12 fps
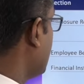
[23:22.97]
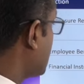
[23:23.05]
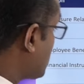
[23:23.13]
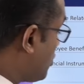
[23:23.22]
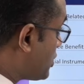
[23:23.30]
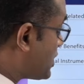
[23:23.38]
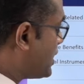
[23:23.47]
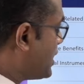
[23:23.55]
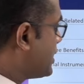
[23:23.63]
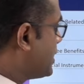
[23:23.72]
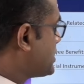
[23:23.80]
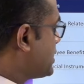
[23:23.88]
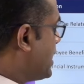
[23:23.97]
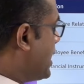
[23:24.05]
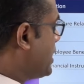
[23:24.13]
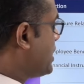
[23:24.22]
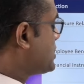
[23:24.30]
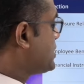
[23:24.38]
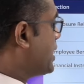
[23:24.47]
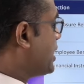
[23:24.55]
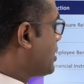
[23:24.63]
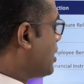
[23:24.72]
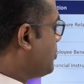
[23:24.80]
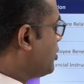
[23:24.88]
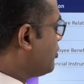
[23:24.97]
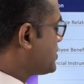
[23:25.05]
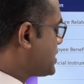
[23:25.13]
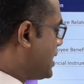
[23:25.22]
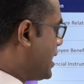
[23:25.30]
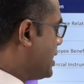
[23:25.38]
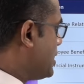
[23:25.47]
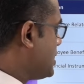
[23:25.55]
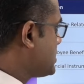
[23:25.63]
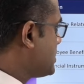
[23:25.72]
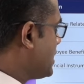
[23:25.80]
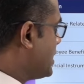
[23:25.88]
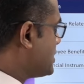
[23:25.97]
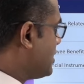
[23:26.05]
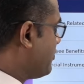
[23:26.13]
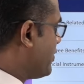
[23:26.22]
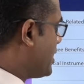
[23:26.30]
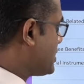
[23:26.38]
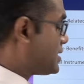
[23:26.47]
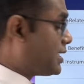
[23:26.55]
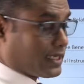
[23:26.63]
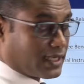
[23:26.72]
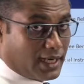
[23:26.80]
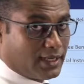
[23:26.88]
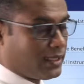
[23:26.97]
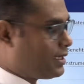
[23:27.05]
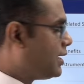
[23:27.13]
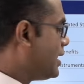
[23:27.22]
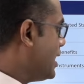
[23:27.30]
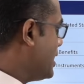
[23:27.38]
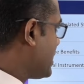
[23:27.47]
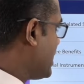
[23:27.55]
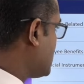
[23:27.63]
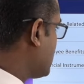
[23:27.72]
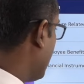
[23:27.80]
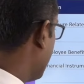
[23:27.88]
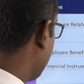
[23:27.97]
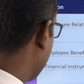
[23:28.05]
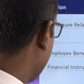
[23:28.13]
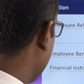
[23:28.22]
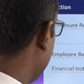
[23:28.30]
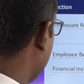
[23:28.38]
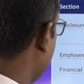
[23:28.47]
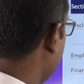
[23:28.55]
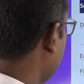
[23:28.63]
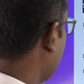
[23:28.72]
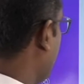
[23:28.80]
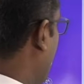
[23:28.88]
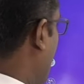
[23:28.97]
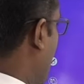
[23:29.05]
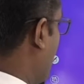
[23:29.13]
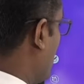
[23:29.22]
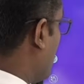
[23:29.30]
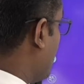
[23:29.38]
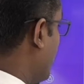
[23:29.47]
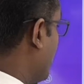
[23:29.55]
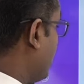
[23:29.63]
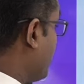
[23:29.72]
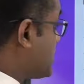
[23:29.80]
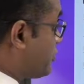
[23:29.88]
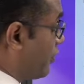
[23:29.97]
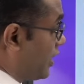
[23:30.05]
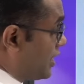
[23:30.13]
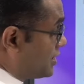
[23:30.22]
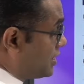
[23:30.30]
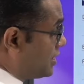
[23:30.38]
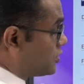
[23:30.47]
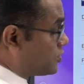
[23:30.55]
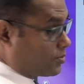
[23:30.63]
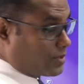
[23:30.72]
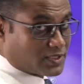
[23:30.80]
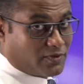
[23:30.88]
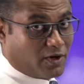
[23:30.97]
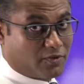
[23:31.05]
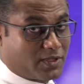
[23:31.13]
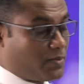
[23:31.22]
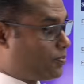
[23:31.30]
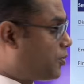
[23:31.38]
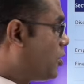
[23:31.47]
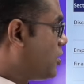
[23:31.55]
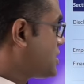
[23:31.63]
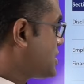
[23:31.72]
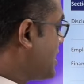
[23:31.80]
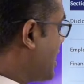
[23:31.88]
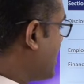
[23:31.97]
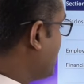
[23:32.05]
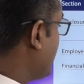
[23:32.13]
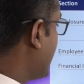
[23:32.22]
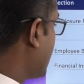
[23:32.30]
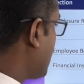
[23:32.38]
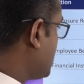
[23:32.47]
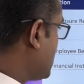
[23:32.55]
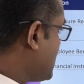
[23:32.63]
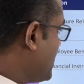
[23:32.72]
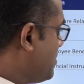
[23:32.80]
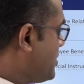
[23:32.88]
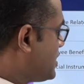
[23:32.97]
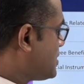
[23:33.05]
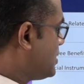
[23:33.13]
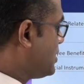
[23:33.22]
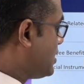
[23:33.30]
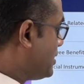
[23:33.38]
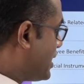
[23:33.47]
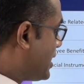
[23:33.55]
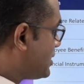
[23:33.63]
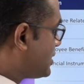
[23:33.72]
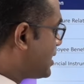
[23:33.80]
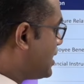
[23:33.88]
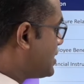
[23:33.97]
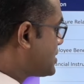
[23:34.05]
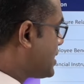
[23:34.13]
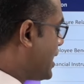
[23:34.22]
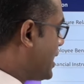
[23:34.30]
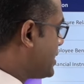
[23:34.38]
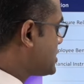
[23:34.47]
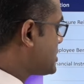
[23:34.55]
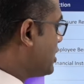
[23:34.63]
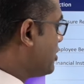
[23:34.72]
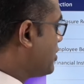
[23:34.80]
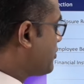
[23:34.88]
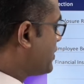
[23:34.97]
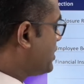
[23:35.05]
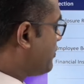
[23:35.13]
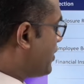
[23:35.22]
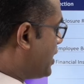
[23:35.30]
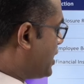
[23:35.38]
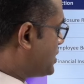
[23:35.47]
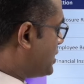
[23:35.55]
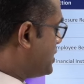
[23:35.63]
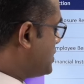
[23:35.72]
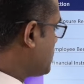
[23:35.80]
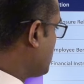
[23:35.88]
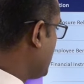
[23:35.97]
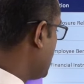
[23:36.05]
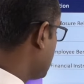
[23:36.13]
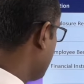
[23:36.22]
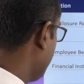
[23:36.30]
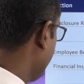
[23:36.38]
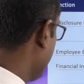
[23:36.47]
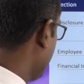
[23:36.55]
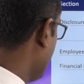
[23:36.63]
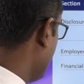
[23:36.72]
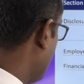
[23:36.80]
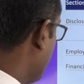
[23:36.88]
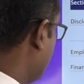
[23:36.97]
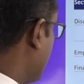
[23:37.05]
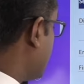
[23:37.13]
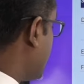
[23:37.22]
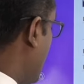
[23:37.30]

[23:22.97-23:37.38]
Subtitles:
disclosure related standards, there are a couple of standards, SLFRS 8 and LKS 24. Employee benefits, financial instruments, one of the important standard when it comes to syllabus. There are 3 standards relevant with the financial instruments. Then